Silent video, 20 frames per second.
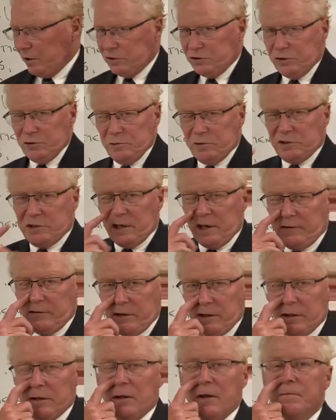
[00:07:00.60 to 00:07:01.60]
June
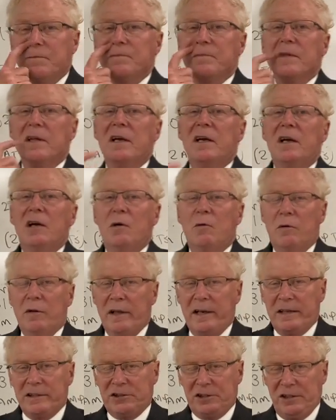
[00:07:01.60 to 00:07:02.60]
7th will
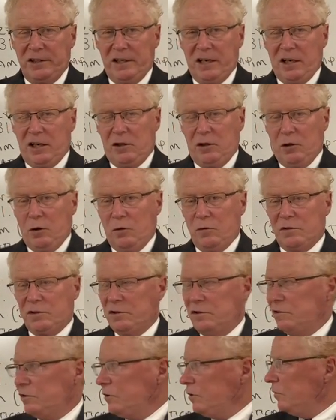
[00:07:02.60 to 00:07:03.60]
actually not close
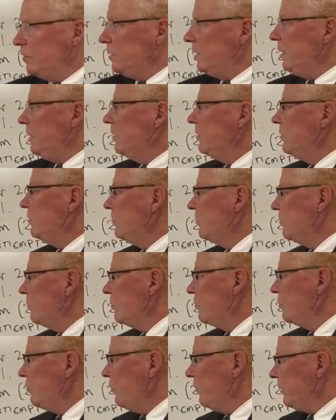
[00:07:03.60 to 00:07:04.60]
until the
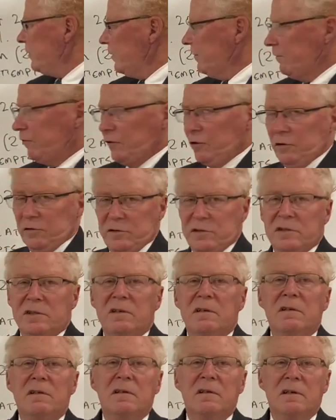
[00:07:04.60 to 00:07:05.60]
21st.
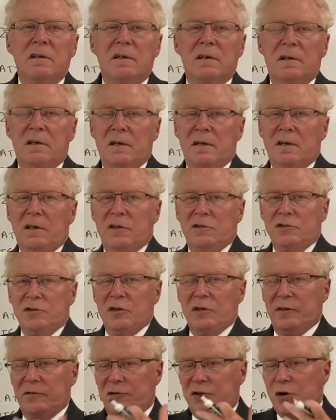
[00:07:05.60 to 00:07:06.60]
So you
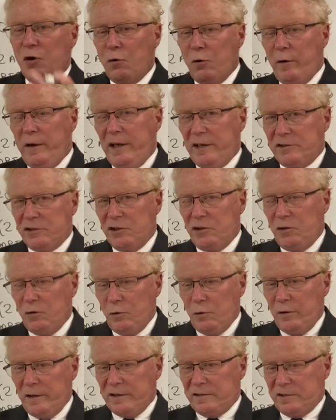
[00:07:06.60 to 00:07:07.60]
have 2 weeks to
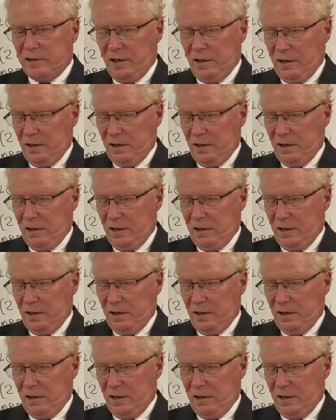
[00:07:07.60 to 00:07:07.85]
do it.